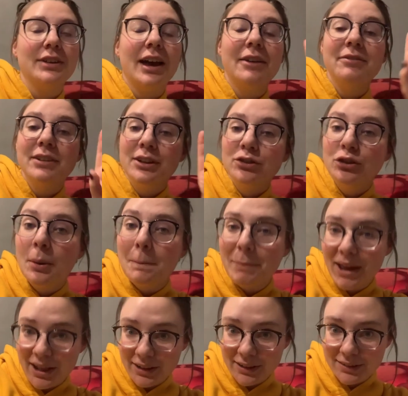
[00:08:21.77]
I finished
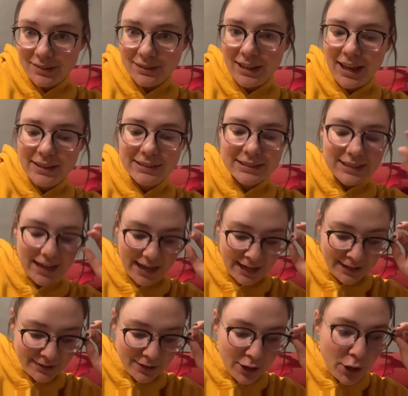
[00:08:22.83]
balance last
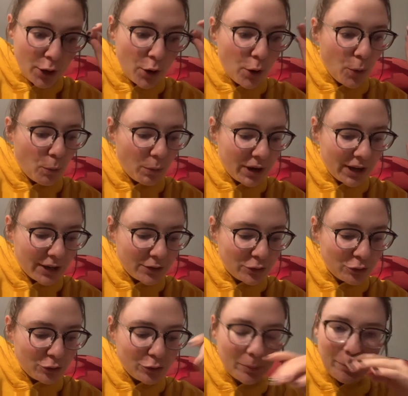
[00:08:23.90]
night, which